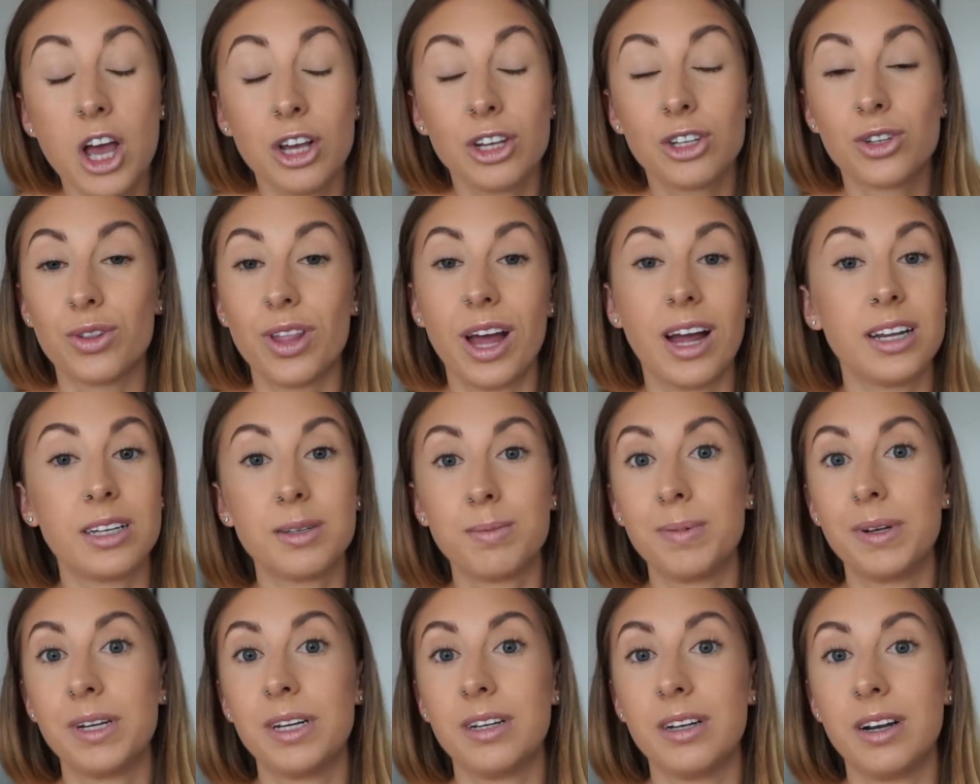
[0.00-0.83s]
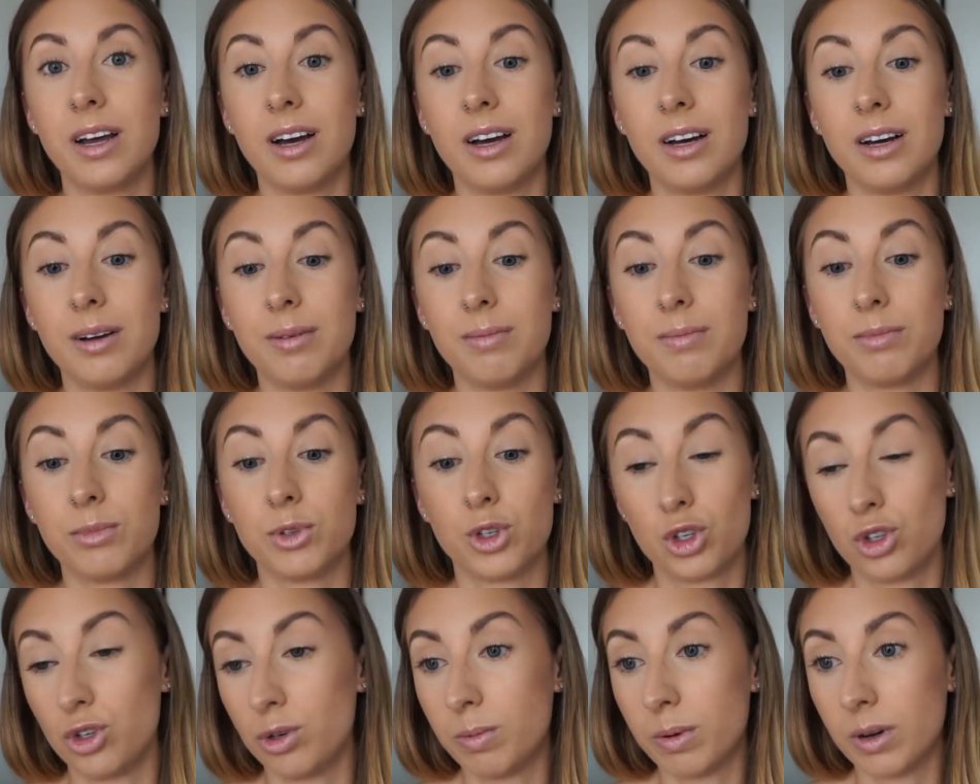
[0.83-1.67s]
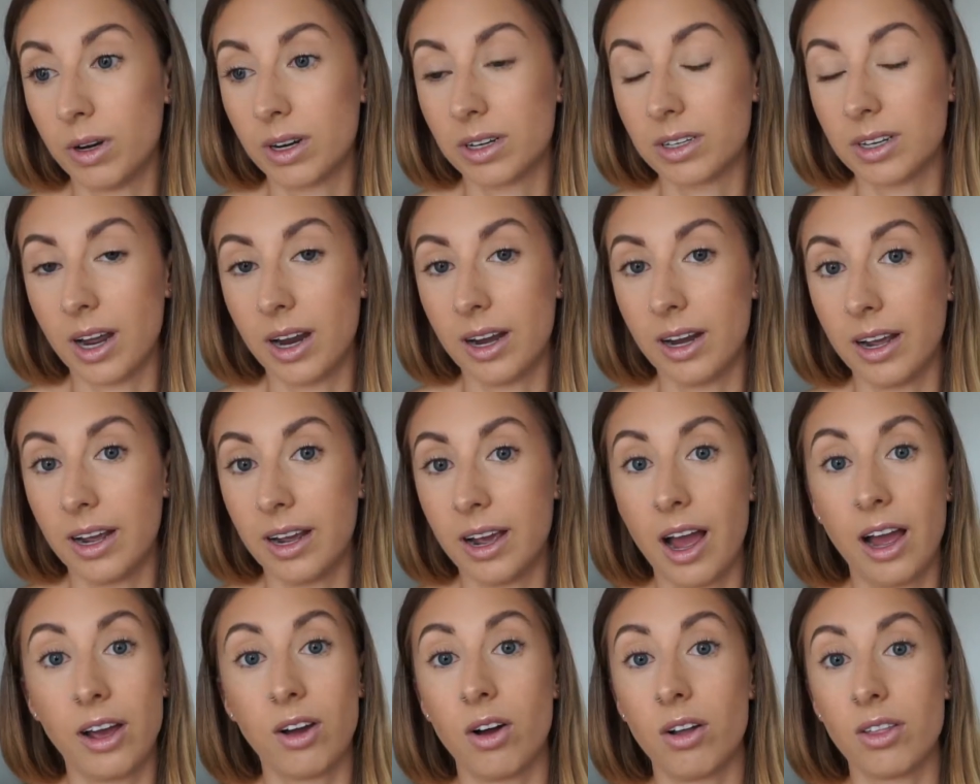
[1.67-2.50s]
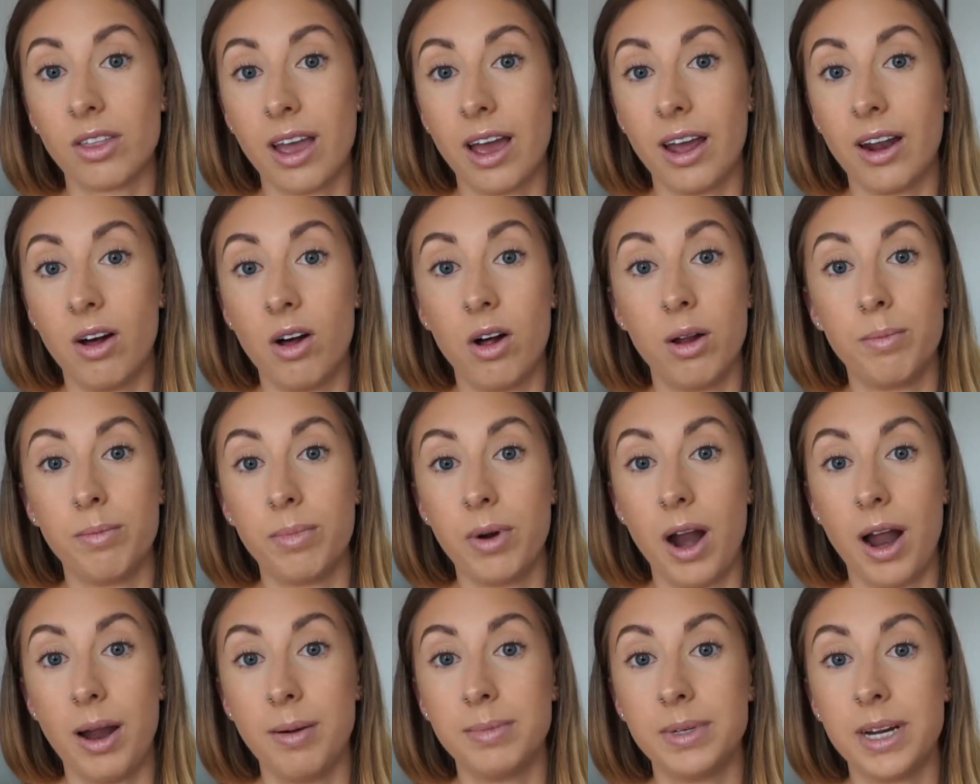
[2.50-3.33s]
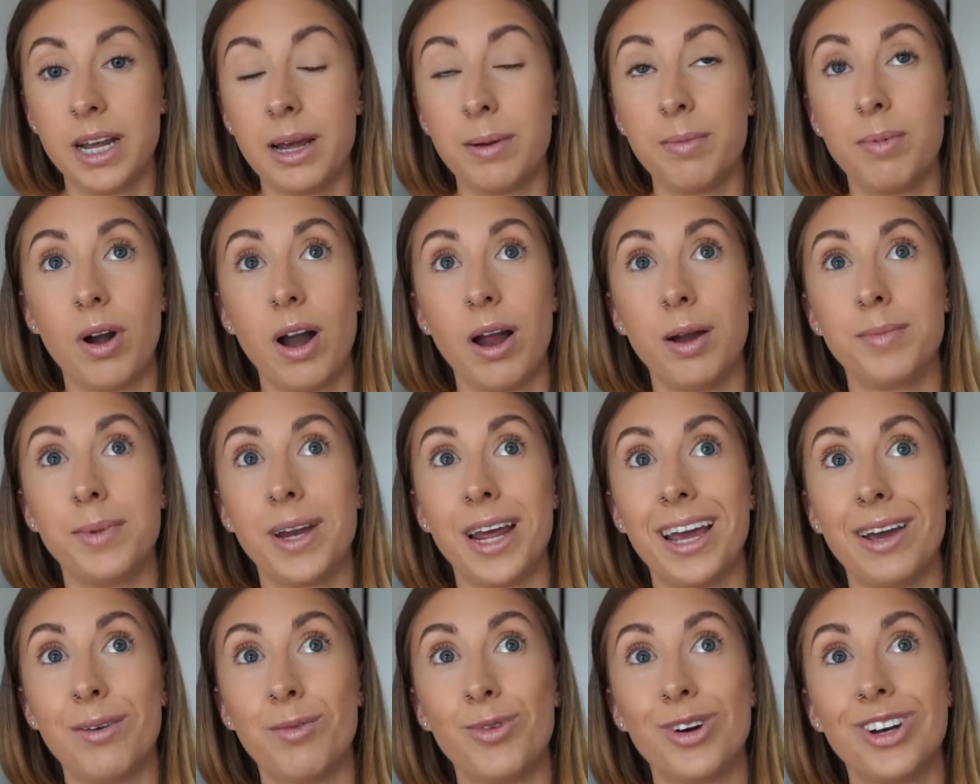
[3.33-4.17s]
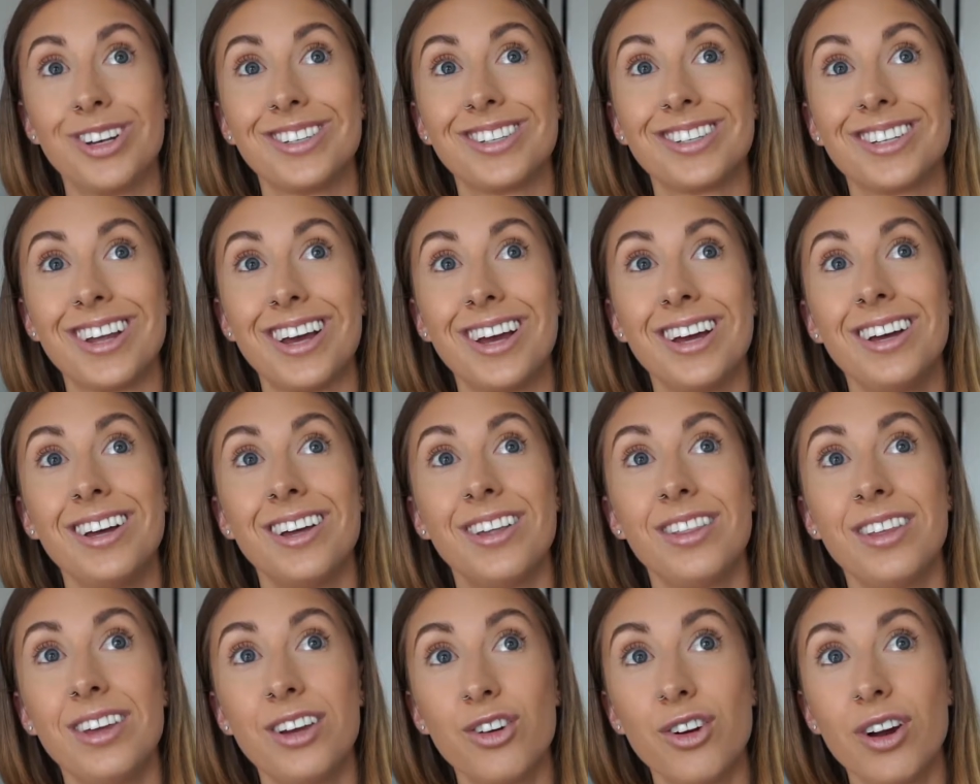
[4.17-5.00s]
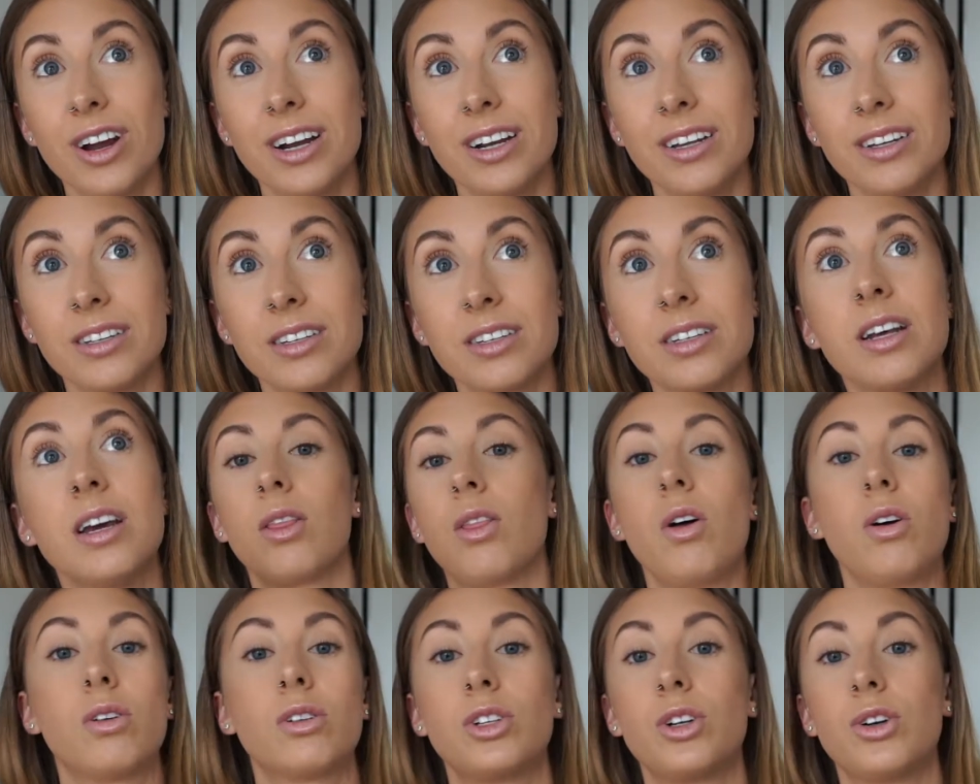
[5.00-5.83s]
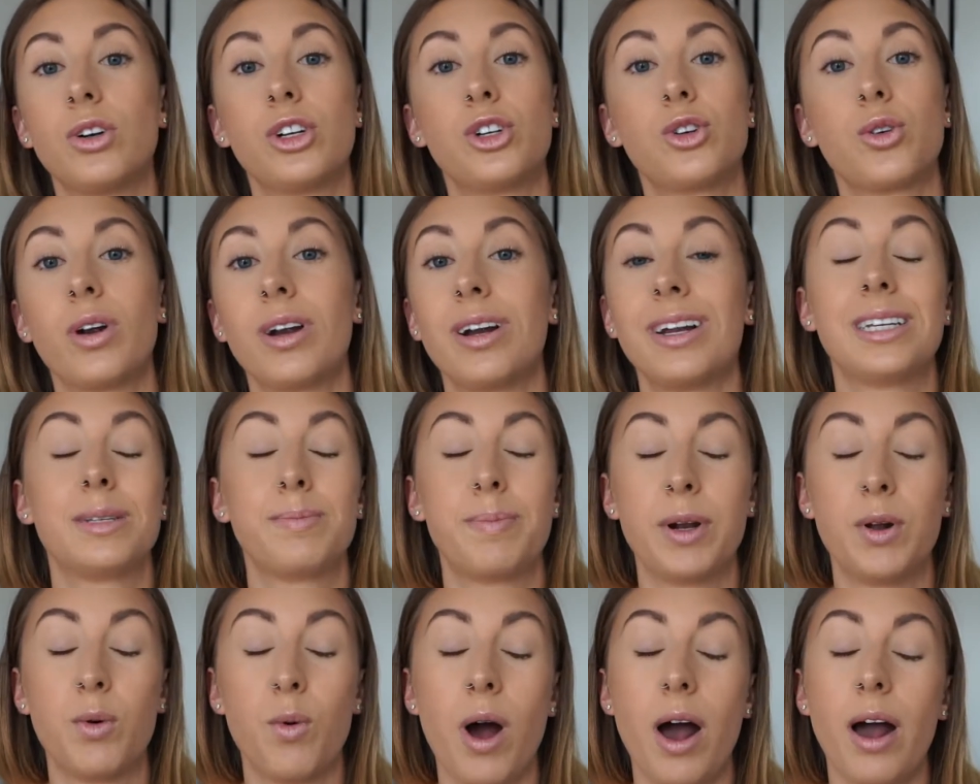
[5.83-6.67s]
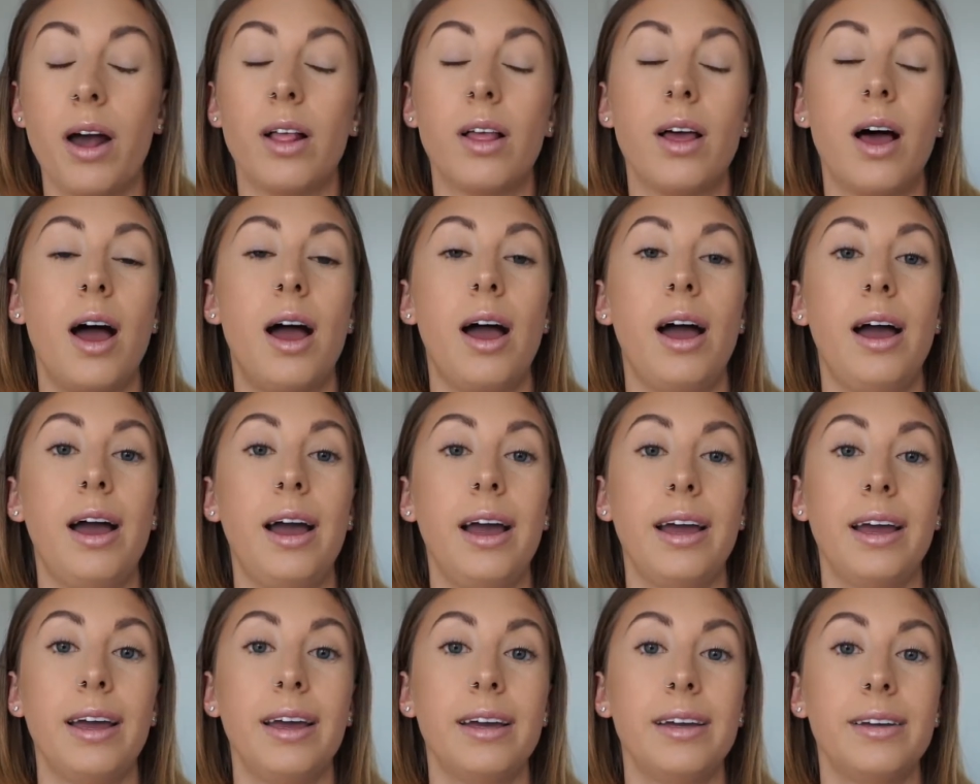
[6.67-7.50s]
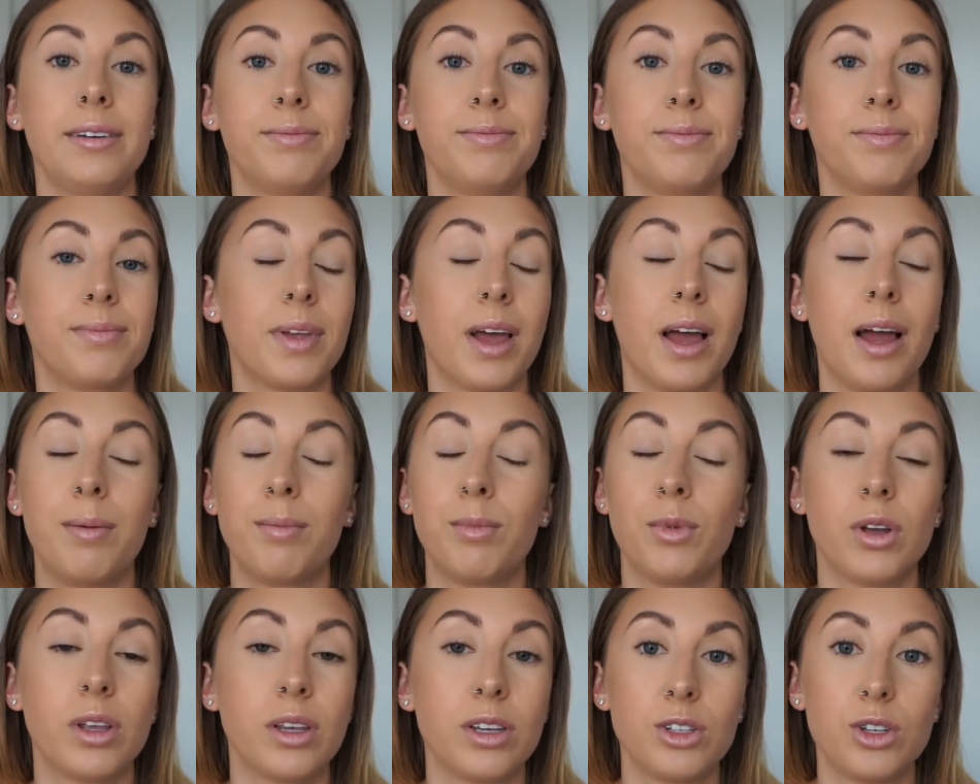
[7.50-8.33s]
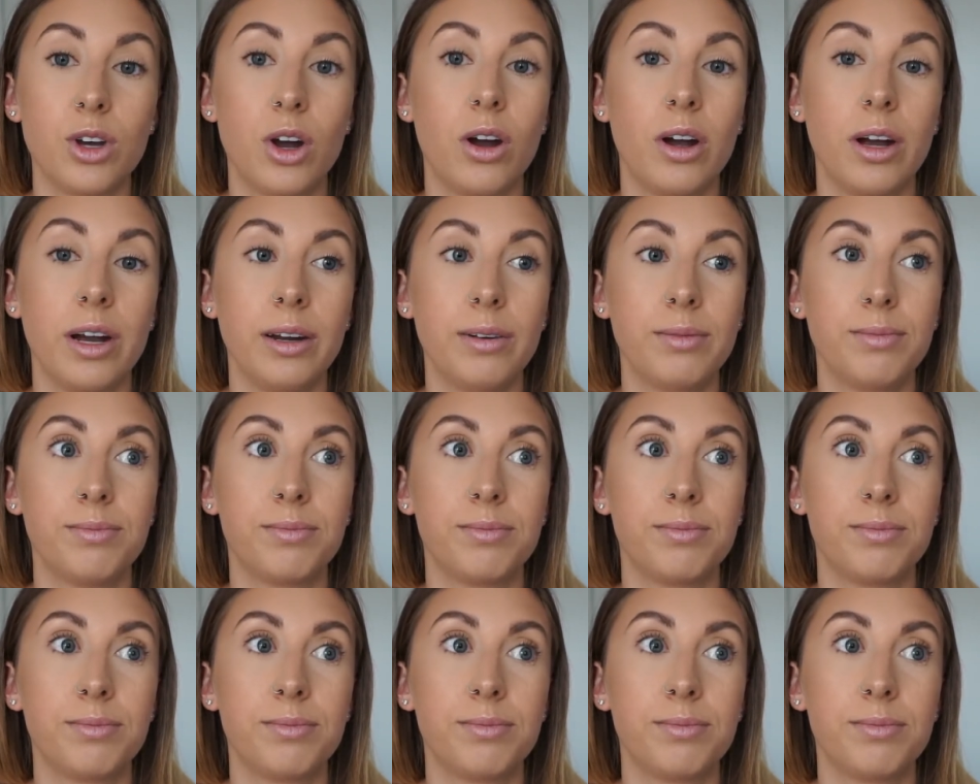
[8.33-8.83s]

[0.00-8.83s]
So that's been super exciting. I got that on Prime Day. Prime Day was the greatest. Long story short, it's been a while. I'm really sorry.